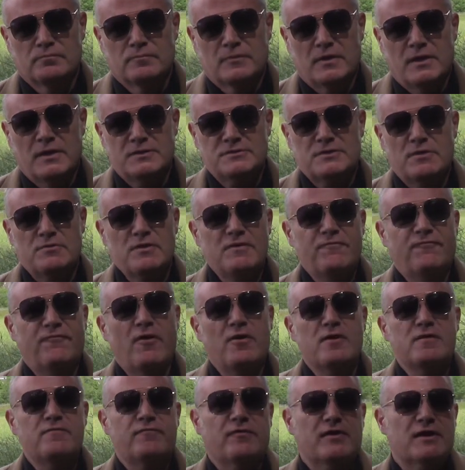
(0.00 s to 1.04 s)
It's only
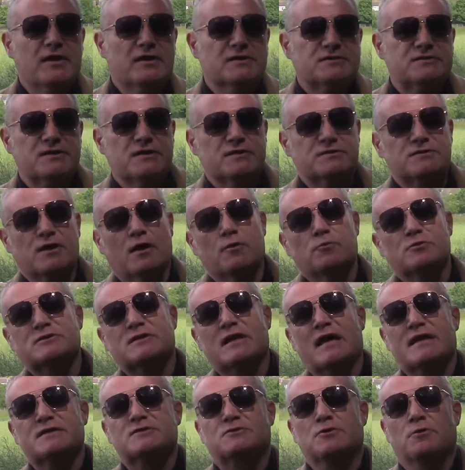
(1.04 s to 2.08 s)
5 years since I was
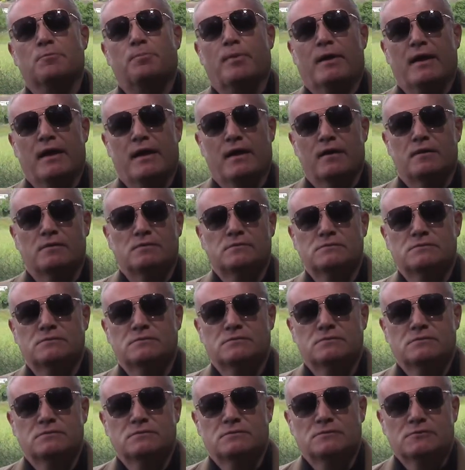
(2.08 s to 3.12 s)
last up here.
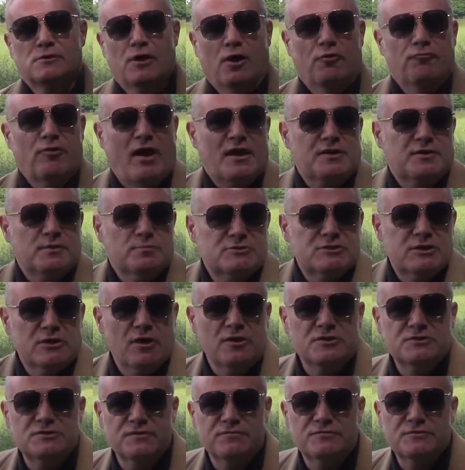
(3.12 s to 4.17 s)
A random
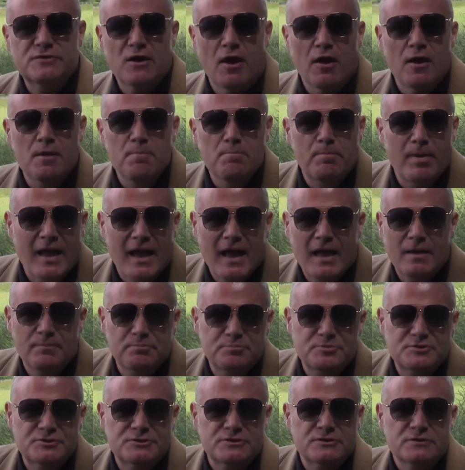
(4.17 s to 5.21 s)
slice of time
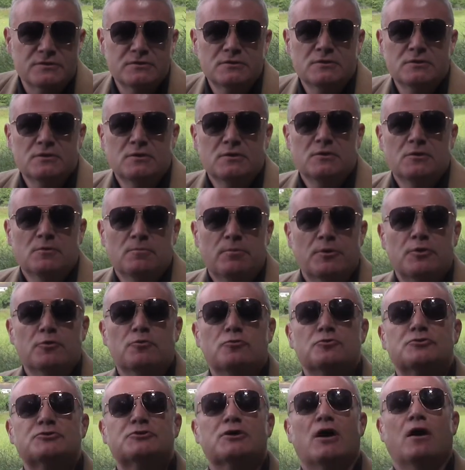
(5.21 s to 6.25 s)
perhaps, but
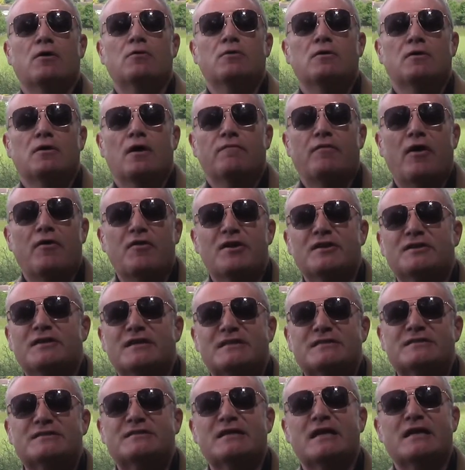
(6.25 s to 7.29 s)
also a very
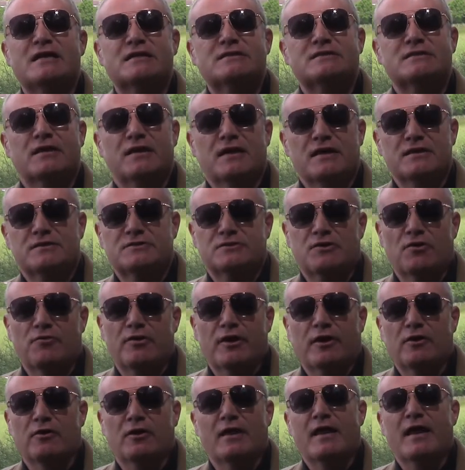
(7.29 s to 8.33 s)
distinct
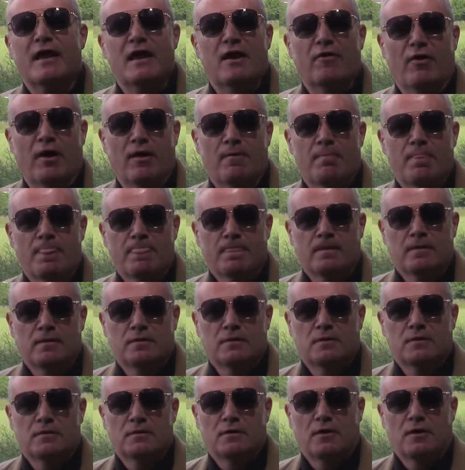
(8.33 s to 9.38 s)
historical era.
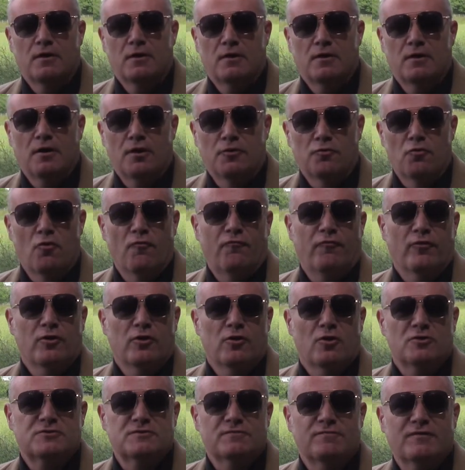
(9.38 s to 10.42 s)
An awful
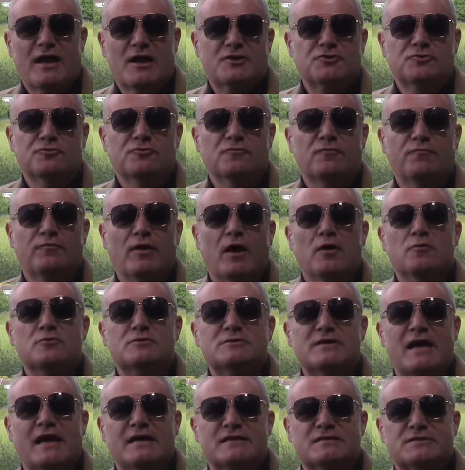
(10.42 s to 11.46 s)
lot of lateral flow
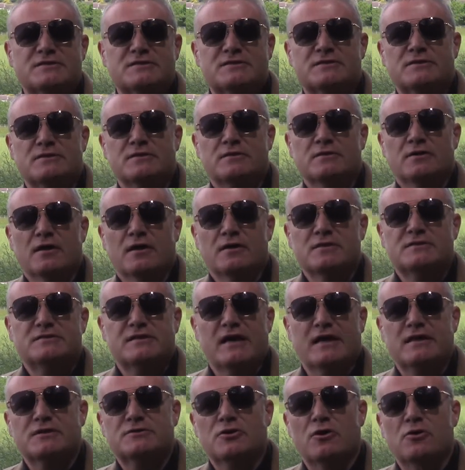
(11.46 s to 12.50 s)
tests and
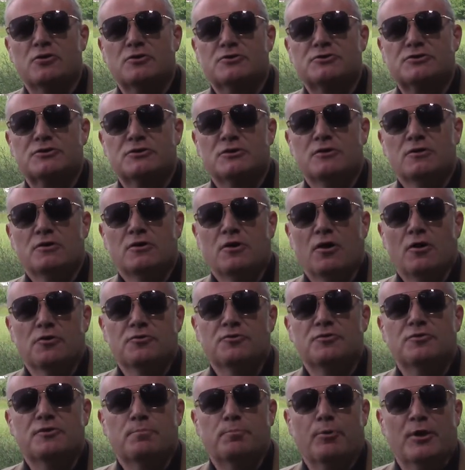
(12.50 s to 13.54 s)
tick-tocks
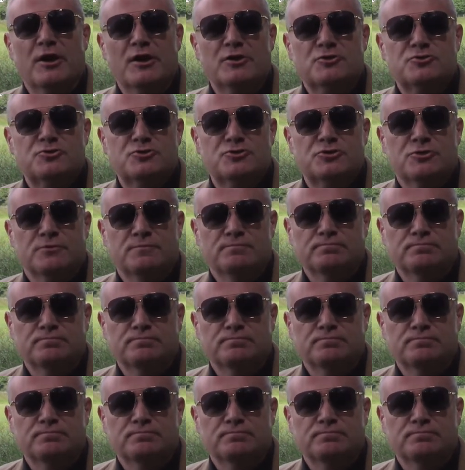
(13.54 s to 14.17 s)
under the bridge.